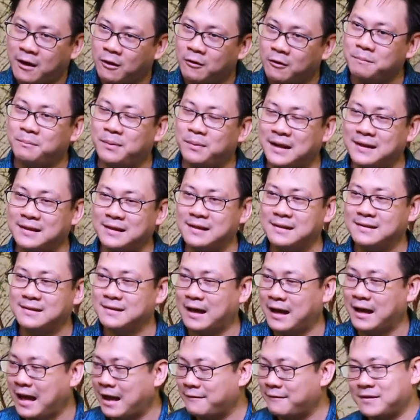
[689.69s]
own buddies,
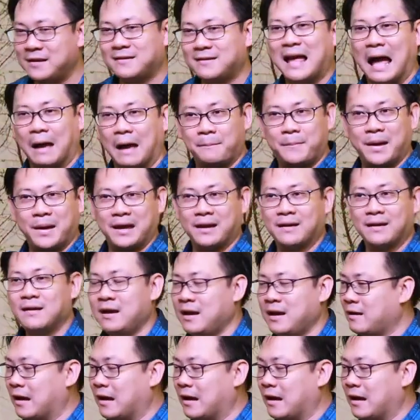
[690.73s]
I have this abeng,